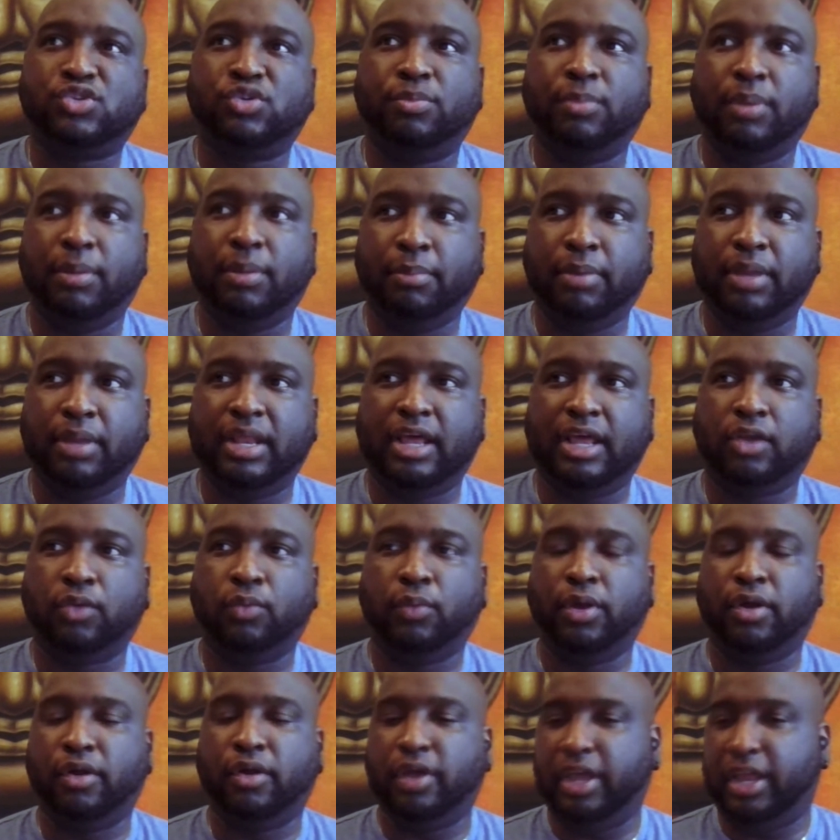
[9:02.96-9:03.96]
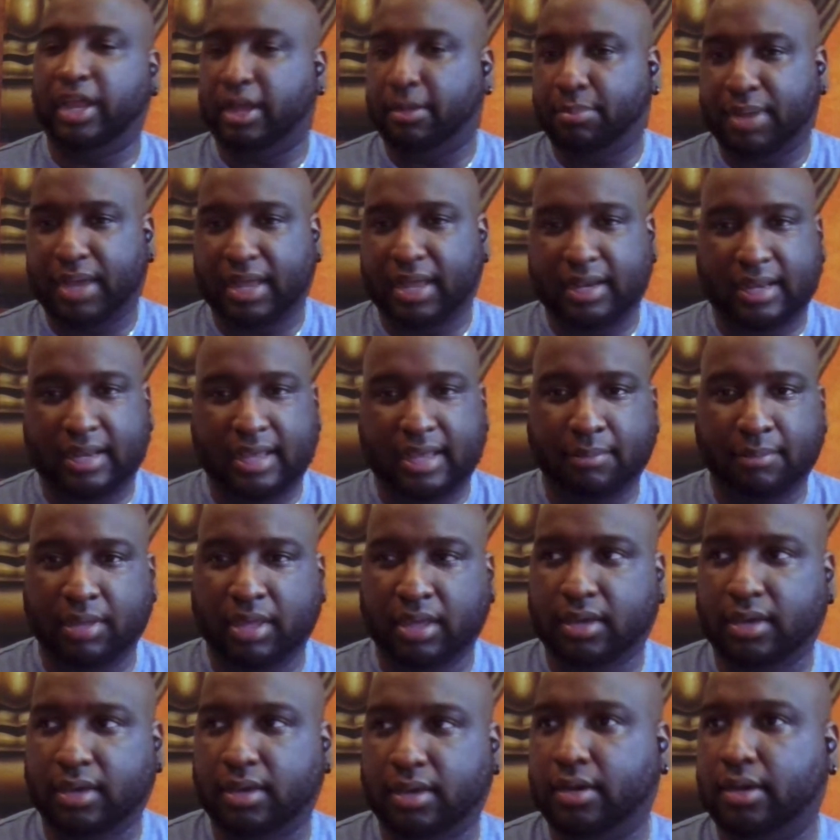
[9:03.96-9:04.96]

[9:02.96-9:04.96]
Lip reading: remember that we're in a pandemic.